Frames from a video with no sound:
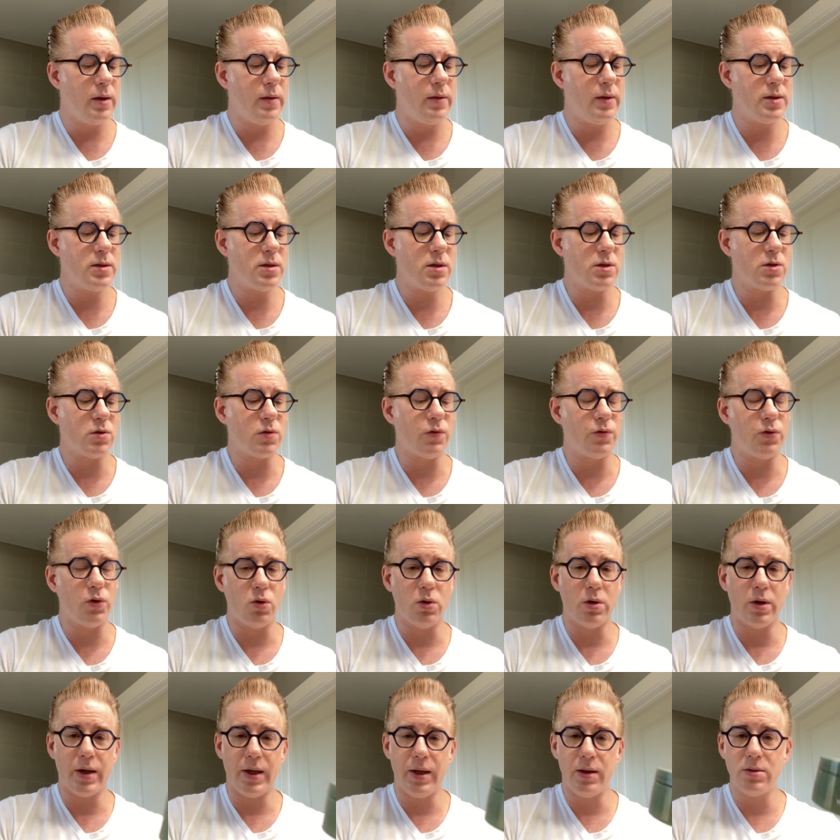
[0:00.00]
This is
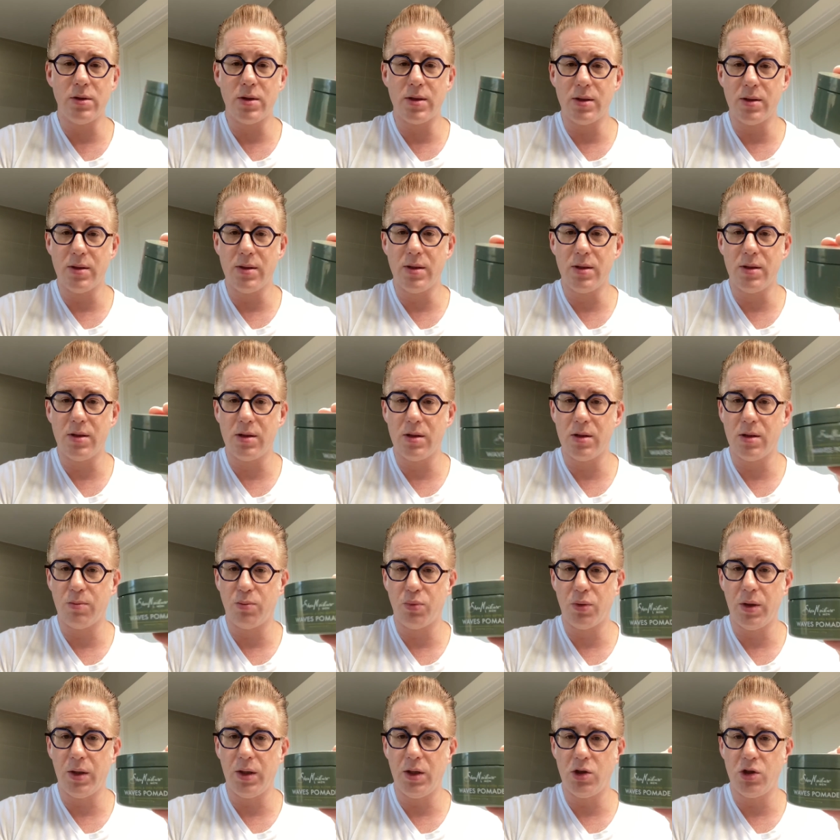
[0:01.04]
four ounces. This is a
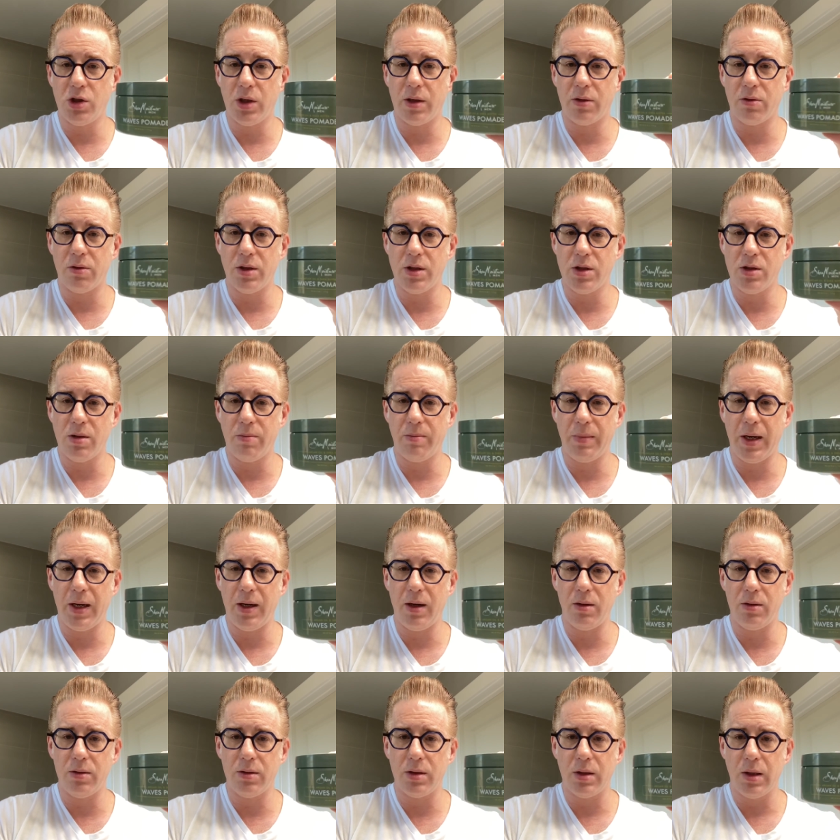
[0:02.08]
pretty generous
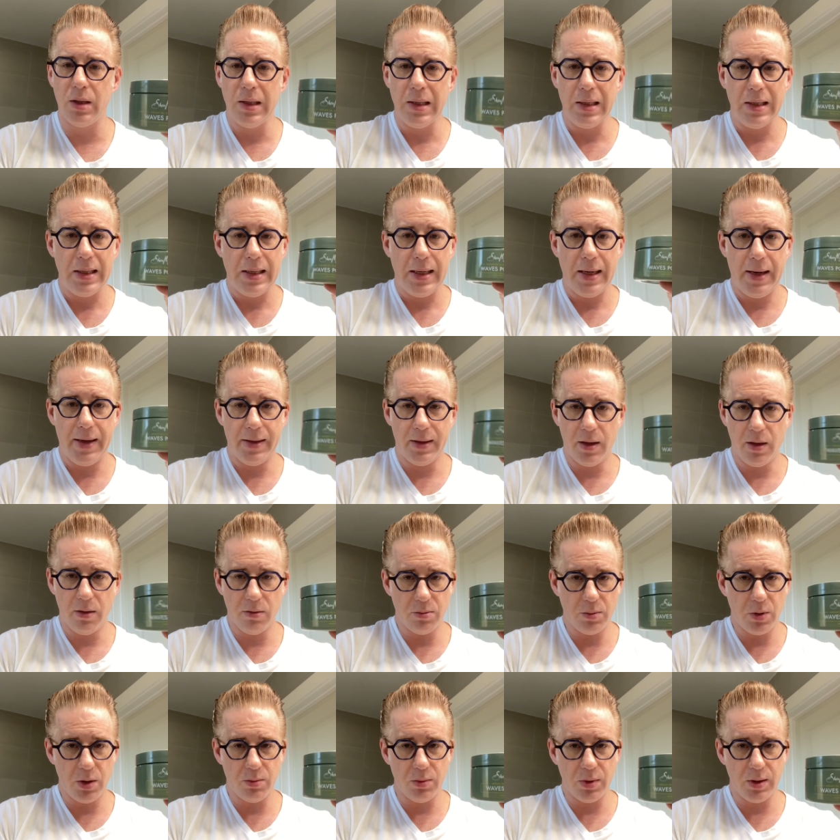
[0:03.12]
amount. I can't
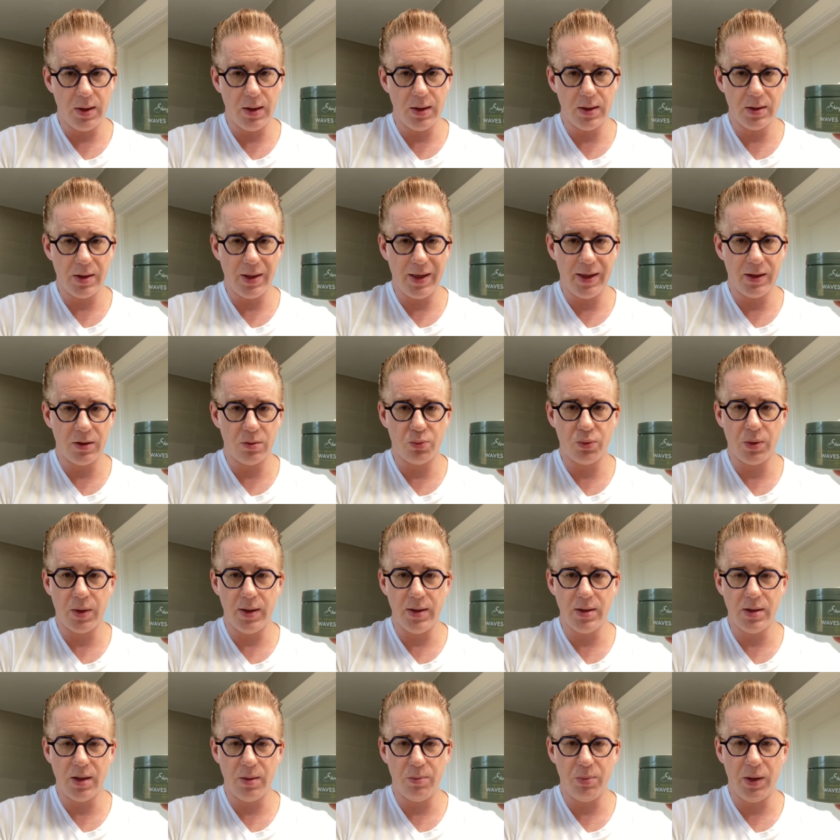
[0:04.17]
remember the exact
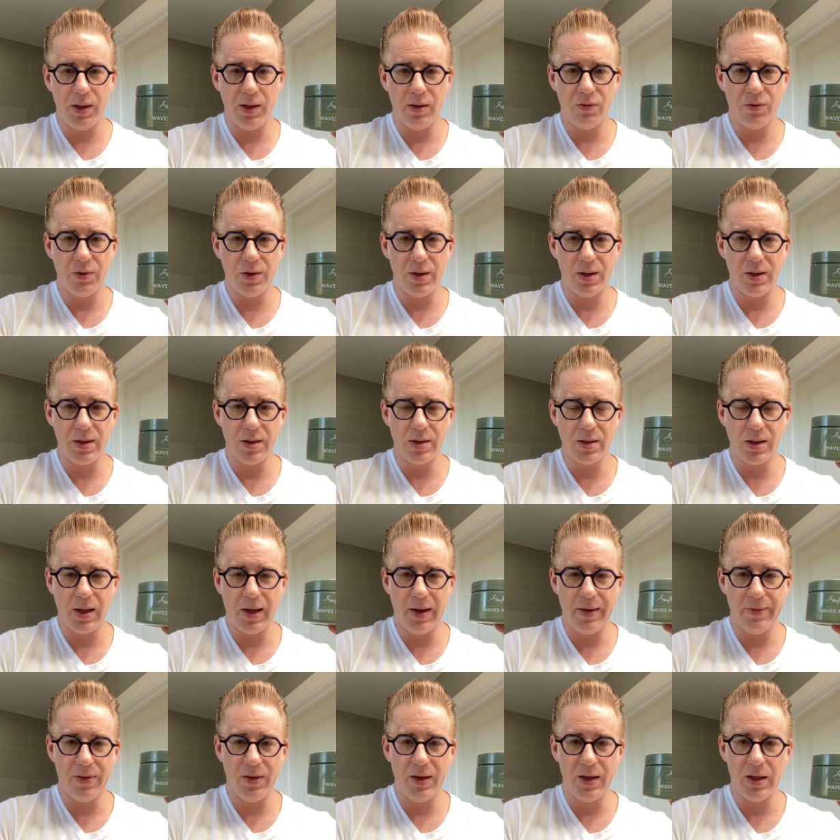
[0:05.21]
price I paid for this.
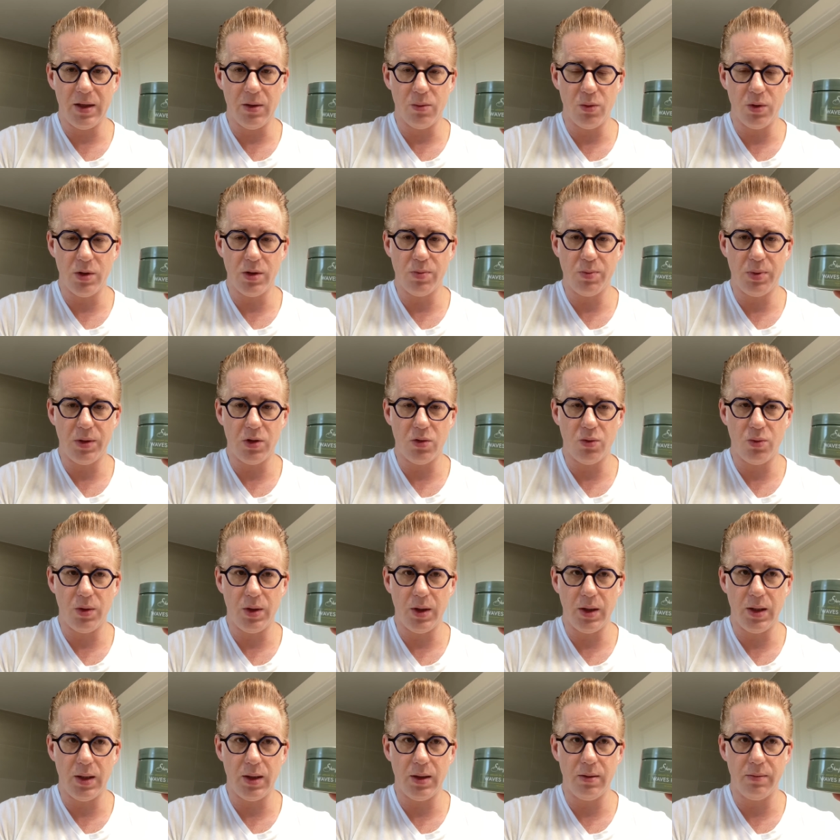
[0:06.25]
I think it was
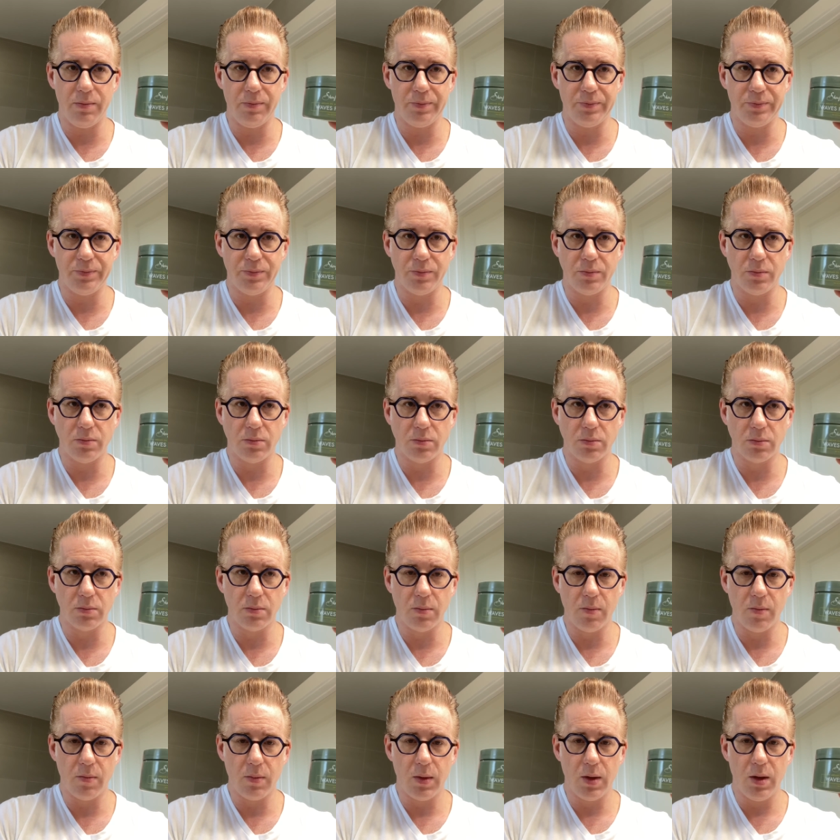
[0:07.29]
between
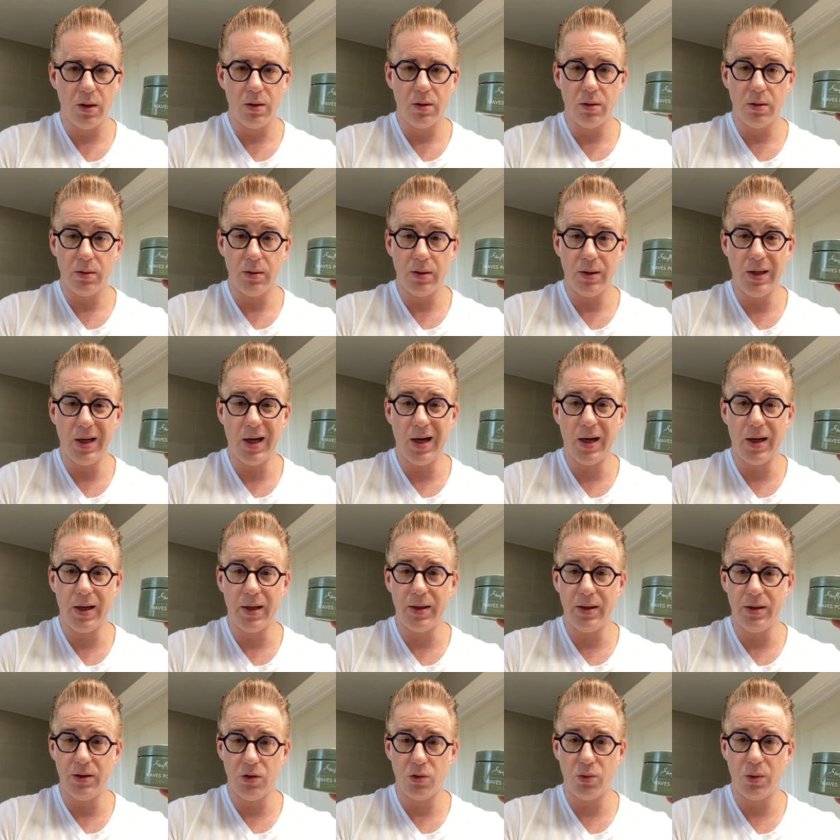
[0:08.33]
nine
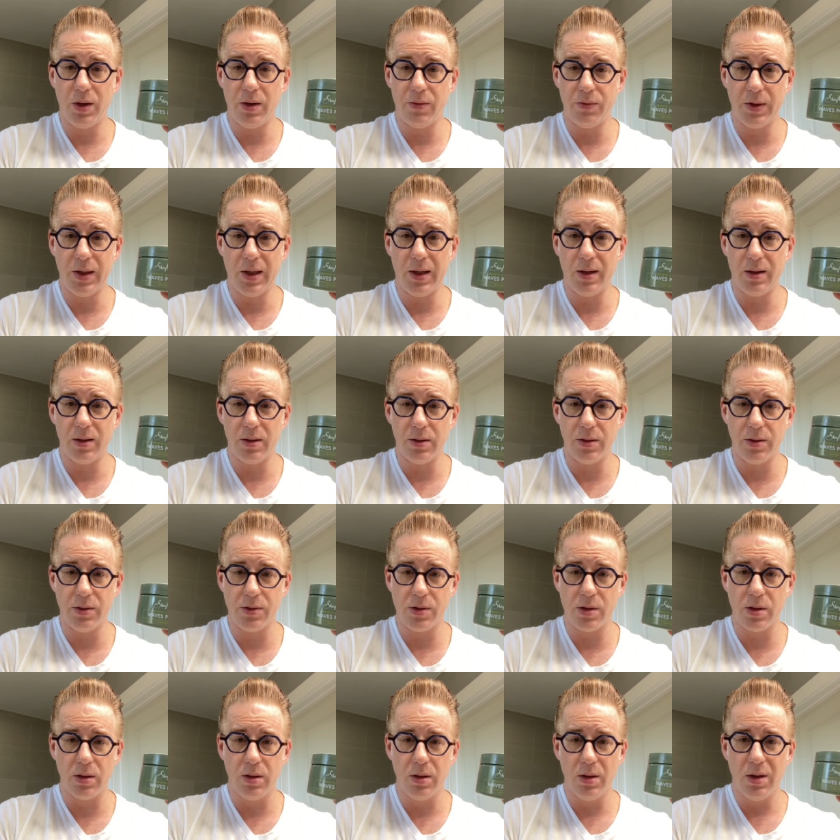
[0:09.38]
and twelve
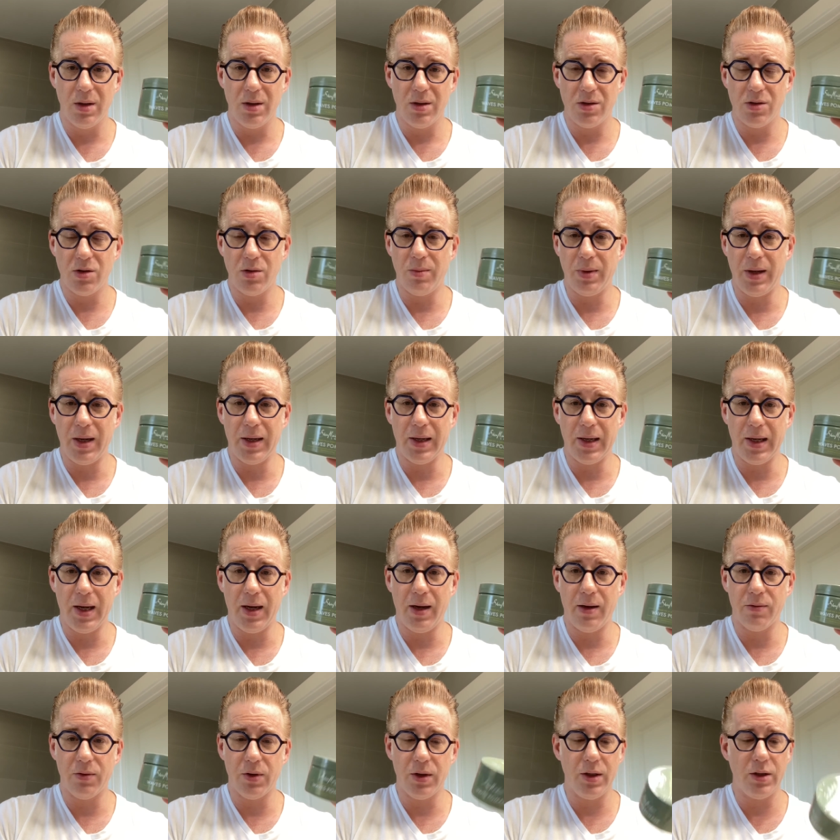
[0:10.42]
dollars. It's about
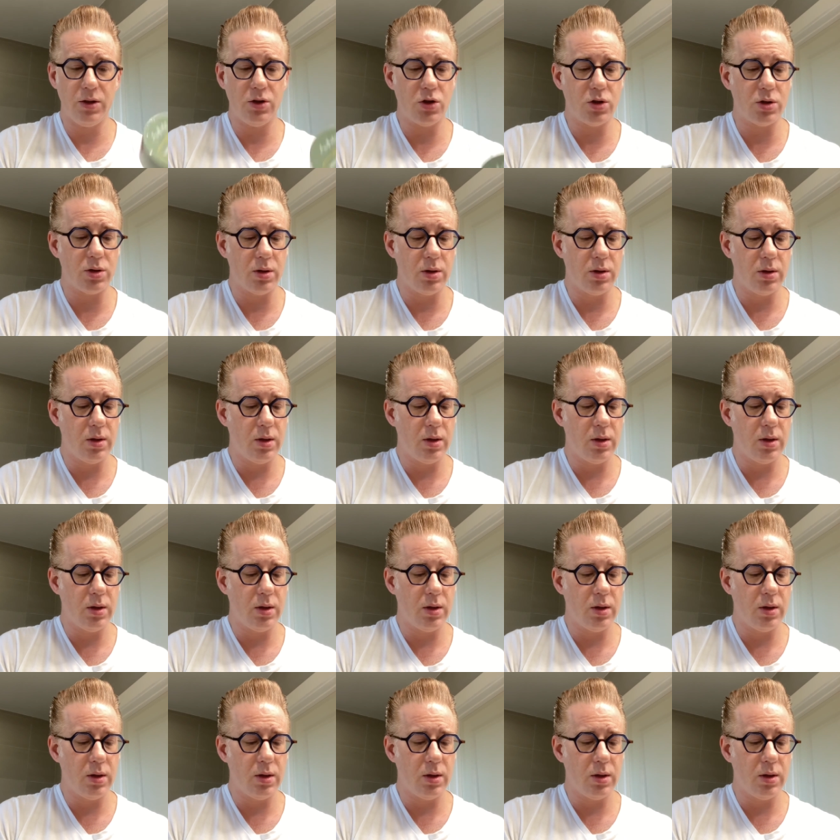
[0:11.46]
average.